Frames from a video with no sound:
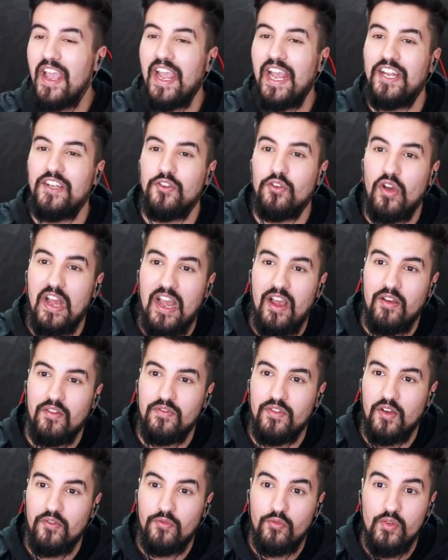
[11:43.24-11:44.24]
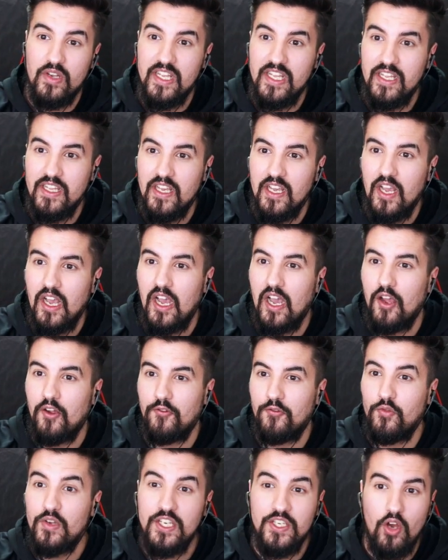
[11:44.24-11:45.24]
and you'll have a free
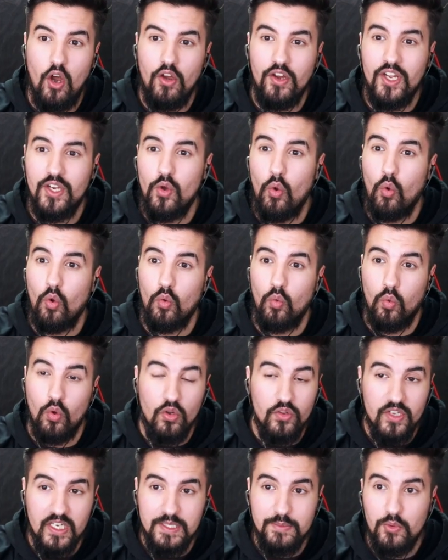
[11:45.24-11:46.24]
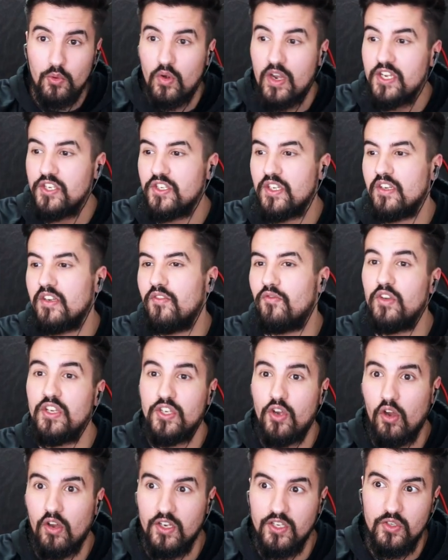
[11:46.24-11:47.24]
target or world exploration. Free
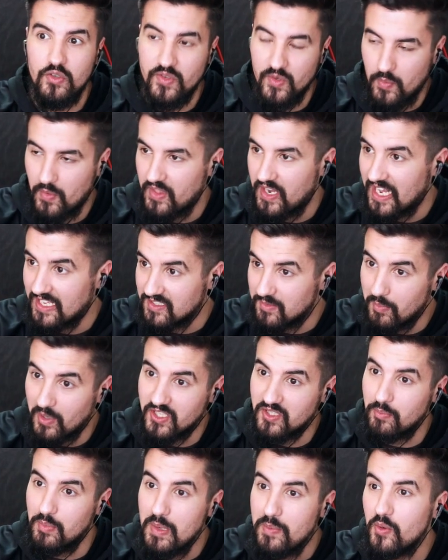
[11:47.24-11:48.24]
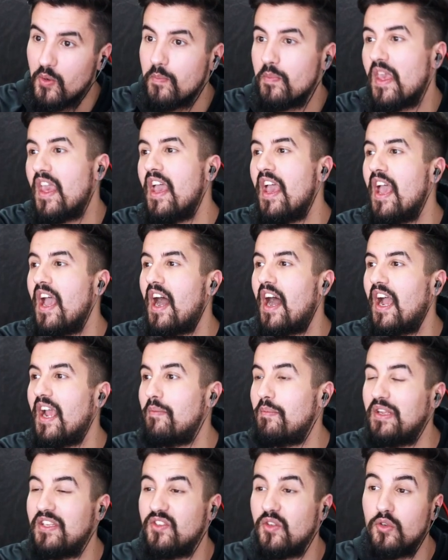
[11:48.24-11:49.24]
target is usually one that has a bunch of people,
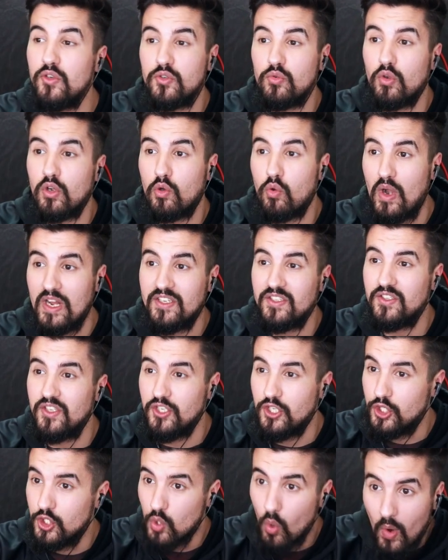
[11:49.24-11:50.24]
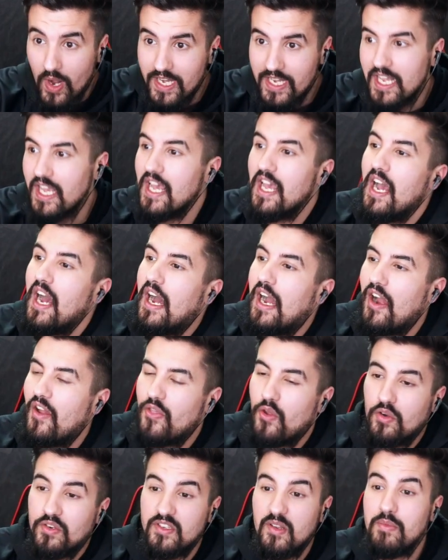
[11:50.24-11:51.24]
and basically just request to join.
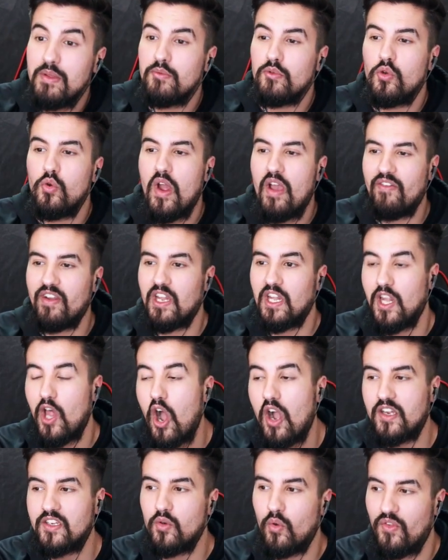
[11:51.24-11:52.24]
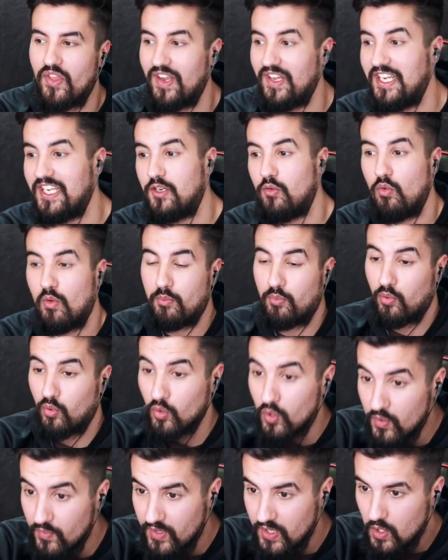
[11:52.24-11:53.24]
There are some people who have it locked where they need to
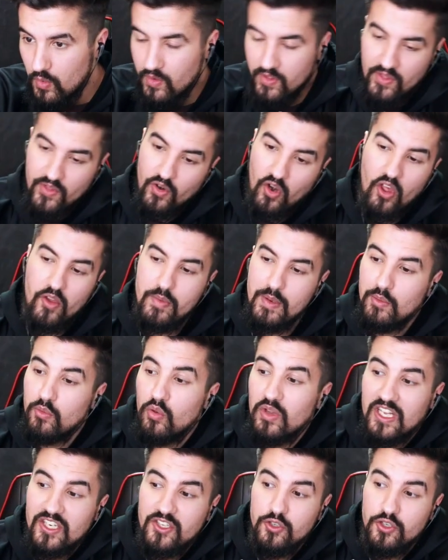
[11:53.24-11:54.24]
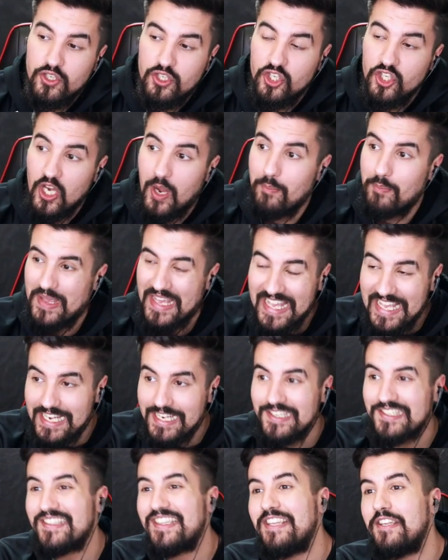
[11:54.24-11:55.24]
approve you, and then there are other people who let you just jump
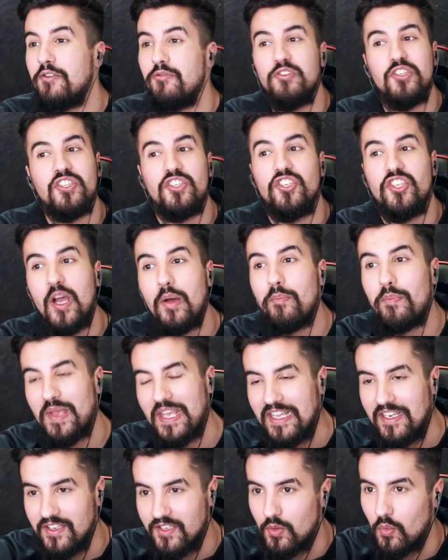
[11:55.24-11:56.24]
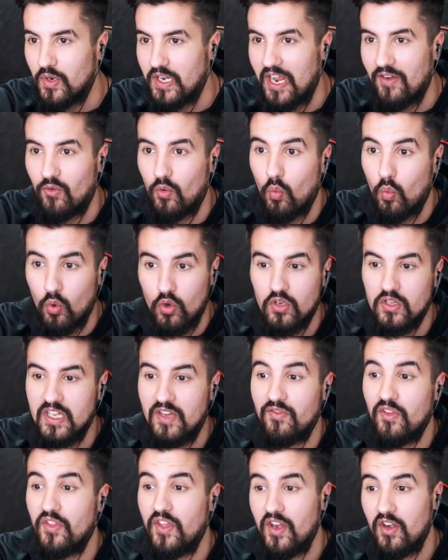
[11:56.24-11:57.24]
in. So then you would just jump into whatever world
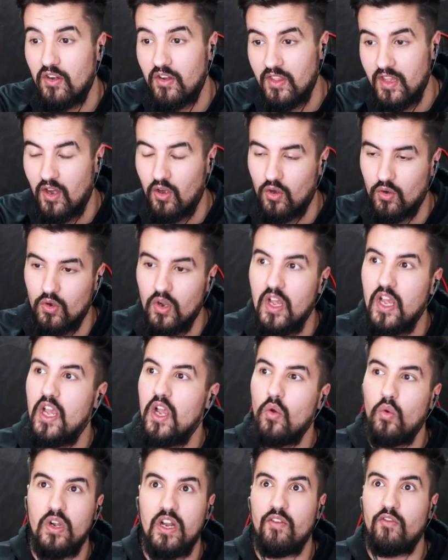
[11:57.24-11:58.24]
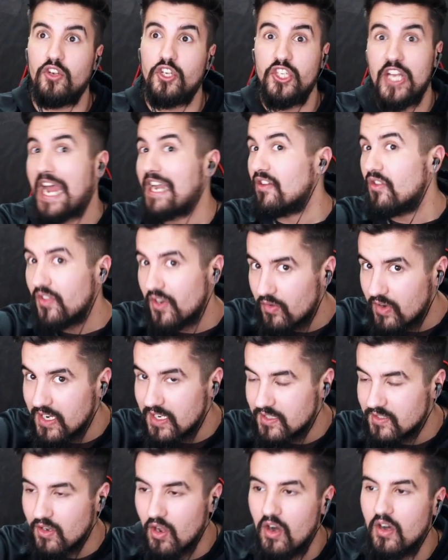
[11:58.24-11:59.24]
level they are, whatever channel they're
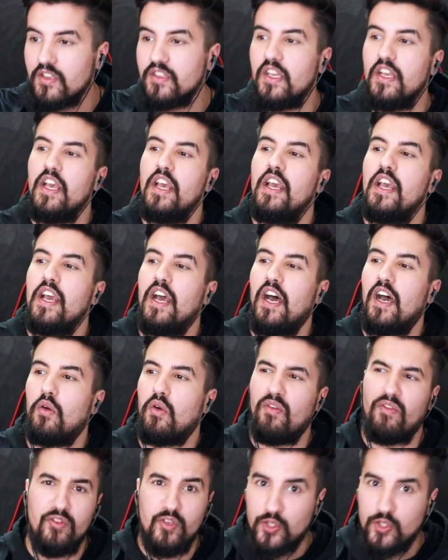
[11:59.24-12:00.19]
in, it's called, whatever the